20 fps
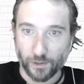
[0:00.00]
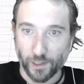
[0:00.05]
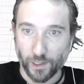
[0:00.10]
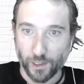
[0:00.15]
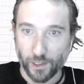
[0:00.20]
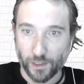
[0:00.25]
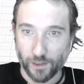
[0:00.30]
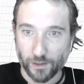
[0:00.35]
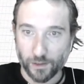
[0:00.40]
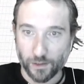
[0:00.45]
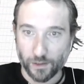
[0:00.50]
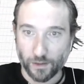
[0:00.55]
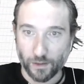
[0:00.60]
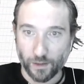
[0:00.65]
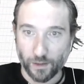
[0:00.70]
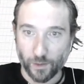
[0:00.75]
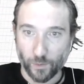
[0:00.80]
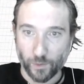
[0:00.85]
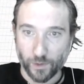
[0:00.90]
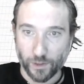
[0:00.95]
anything that
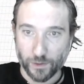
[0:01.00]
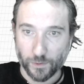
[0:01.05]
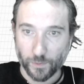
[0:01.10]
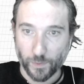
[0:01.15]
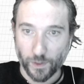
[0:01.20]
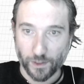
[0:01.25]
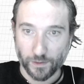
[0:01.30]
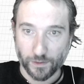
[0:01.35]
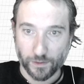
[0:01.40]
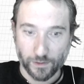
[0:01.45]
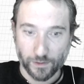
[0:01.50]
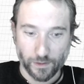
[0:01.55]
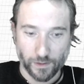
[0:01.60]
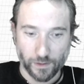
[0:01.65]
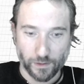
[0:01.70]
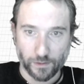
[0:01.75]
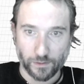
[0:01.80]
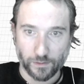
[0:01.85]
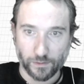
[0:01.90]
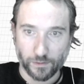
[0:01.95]
I would expect to see.